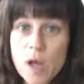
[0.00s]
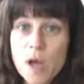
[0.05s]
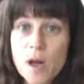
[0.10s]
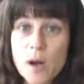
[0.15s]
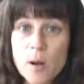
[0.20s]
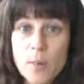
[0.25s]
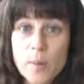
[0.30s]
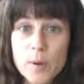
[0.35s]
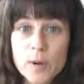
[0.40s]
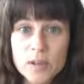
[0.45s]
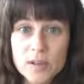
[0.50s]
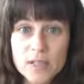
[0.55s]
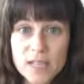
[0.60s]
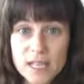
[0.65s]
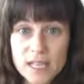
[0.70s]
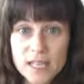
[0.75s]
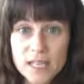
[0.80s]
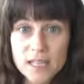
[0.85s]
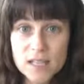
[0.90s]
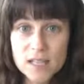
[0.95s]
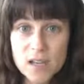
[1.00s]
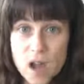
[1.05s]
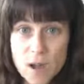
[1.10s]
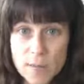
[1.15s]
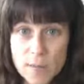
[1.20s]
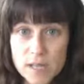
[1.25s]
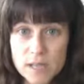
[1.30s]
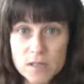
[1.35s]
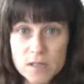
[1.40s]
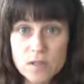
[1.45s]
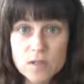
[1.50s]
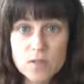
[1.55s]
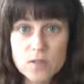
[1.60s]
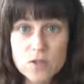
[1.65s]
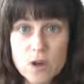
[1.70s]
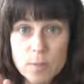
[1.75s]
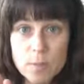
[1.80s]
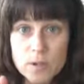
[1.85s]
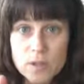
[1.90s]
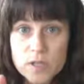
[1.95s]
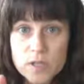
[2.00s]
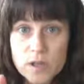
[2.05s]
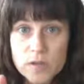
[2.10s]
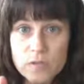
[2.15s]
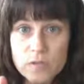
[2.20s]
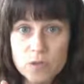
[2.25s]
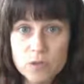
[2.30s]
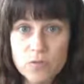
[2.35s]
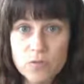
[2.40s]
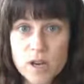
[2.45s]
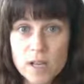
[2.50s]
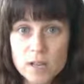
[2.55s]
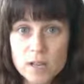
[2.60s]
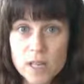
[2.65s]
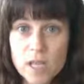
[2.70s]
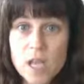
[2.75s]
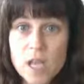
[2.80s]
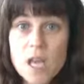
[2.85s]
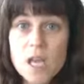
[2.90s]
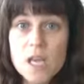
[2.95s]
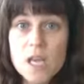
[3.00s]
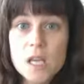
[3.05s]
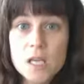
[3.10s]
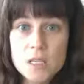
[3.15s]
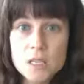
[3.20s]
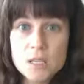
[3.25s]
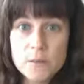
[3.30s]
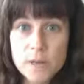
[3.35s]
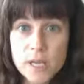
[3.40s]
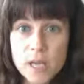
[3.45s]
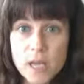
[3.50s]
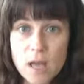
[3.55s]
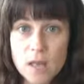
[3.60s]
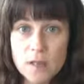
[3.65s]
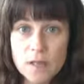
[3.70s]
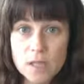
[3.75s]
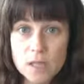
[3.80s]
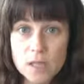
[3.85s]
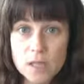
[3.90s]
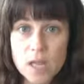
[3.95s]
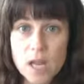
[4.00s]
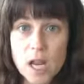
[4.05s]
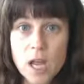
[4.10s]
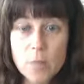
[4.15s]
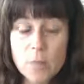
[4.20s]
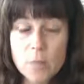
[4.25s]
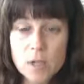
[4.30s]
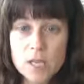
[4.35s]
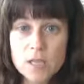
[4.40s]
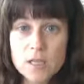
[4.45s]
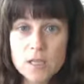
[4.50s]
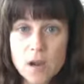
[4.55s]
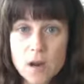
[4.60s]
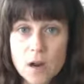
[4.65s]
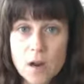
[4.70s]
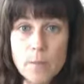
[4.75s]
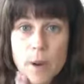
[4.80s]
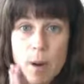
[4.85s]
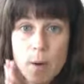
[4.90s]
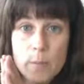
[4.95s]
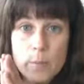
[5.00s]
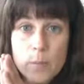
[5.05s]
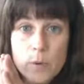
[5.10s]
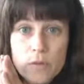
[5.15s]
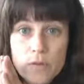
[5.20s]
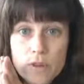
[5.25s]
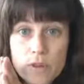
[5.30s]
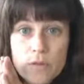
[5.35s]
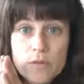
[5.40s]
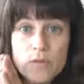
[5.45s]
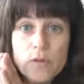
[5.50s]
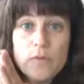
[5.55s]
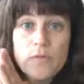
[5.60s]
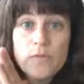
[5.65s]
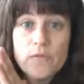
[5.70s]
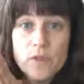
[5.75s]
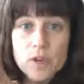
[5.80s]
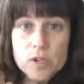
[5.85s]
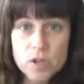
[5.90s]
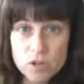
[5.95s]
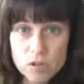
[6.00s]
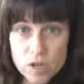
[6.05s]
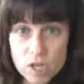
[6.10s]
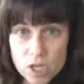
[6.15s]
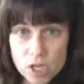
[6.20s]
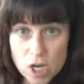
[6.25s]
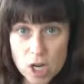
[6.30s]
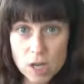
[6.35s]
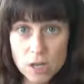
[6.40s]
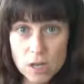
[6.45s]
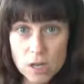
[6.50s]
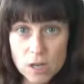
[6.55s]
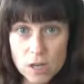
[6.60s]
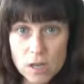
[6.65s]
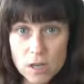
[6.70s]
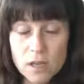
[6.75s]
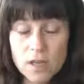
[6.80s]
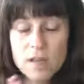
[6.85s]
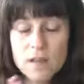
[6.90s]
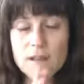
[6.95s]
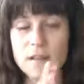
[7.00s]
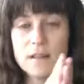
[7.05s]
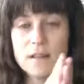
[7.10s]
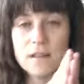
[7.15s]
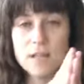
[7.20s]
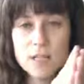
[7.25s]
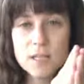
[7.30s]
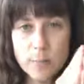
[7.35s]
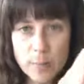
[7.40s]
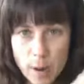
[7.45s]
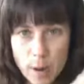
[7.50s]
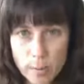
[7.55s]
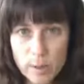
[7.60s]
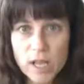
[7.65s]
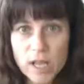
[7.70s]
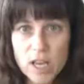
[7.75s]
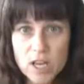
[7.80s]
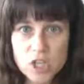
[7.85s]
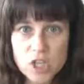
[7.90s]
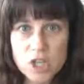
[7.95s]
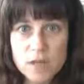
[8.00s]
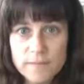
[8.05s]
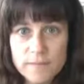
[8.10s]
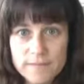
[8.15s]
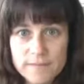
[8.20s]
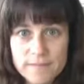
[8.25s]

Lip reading: I'll put a link in the comments. You can drop yourself directly into my calendar, and we can talk about moving from frustration to publication.